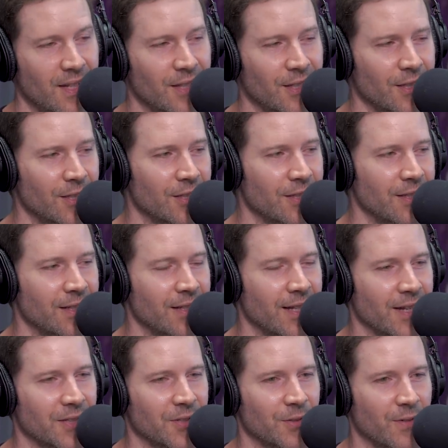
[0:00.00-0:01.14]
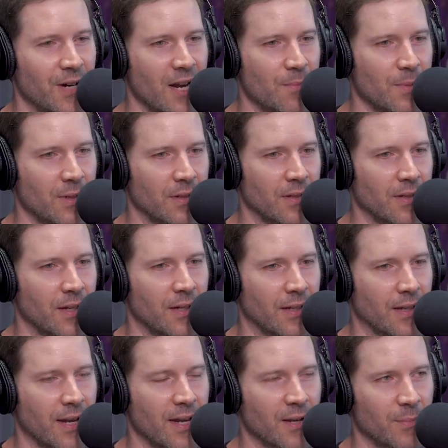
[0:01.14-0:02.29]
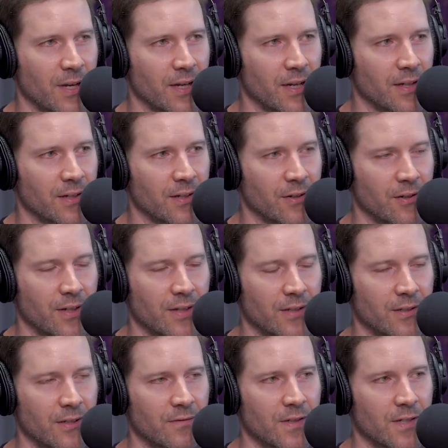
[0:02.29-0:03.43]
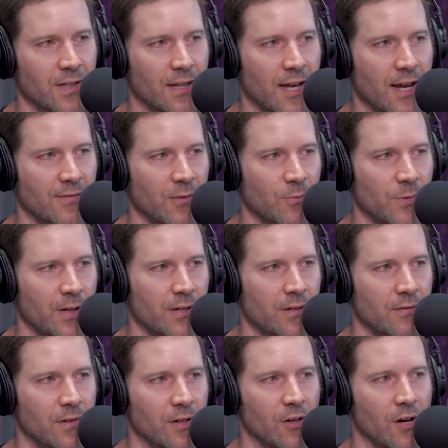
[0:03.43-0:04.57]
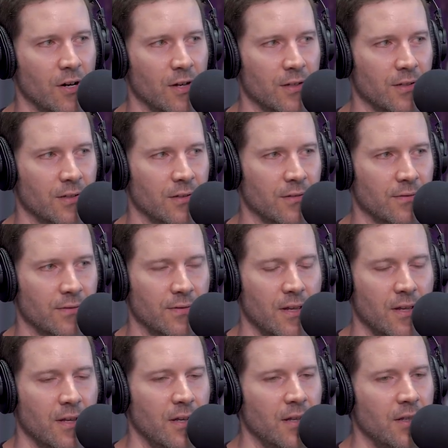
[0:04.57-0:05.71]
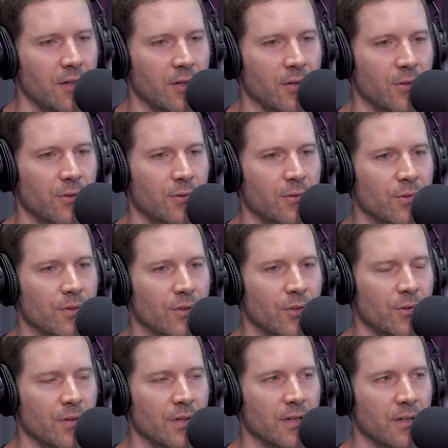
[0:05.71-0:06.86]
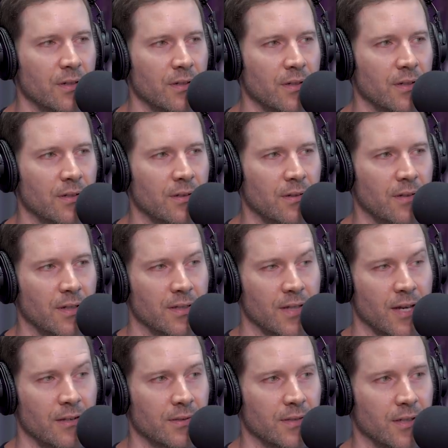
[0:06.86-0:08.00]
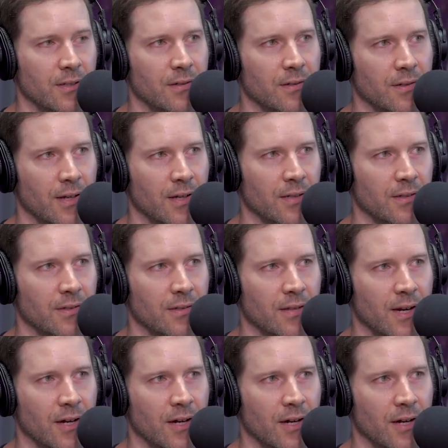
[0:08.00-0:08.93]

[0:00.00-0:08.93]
clearly gangster rap and, and gang banging and all that stuff is alive and well, regardless of, you know, who's doing it. It it's out there. let me let me